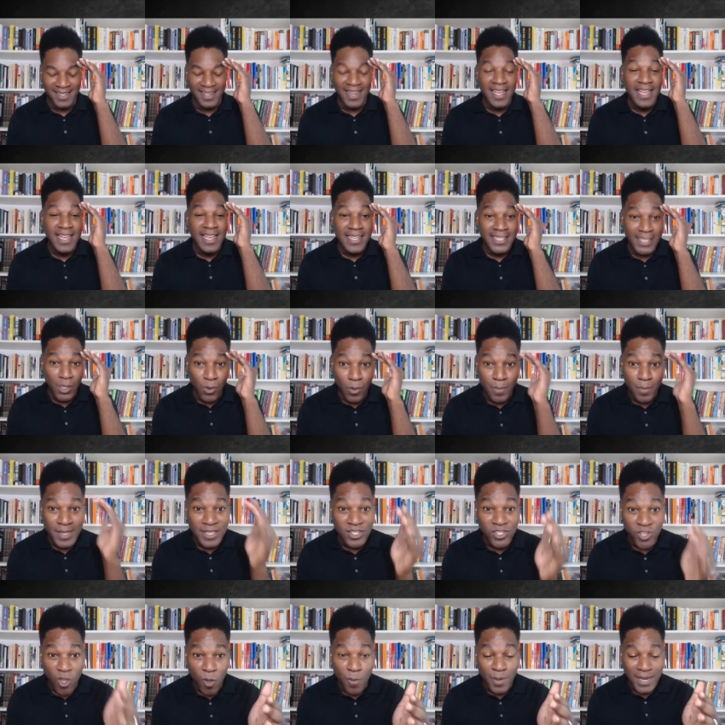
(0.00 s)
And there would be
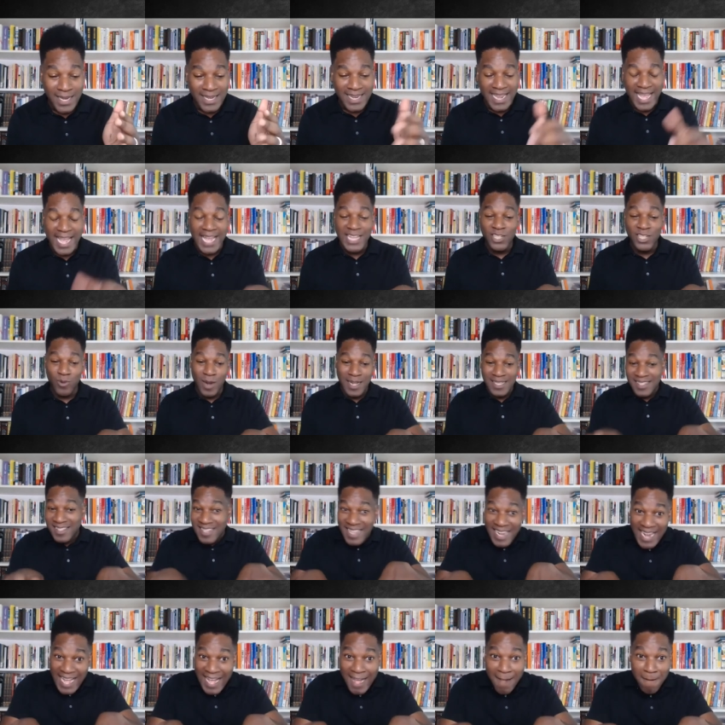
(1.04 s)
so many days where I'd
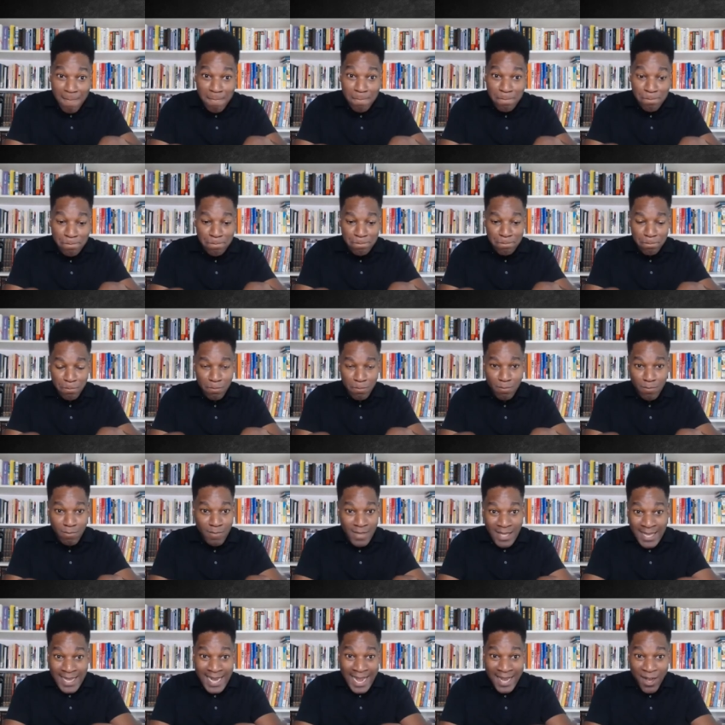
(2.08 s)
sit down
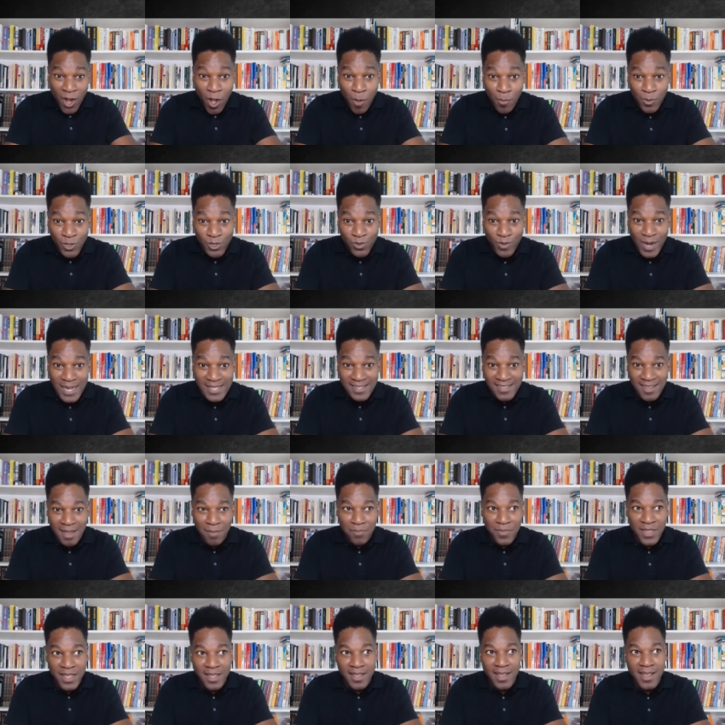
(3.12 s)
and I'd almost write
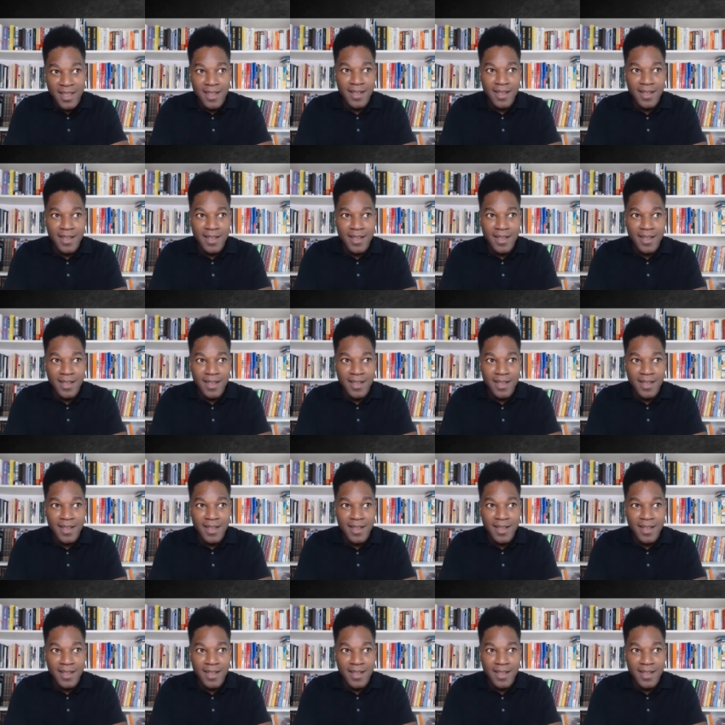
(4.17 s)
something,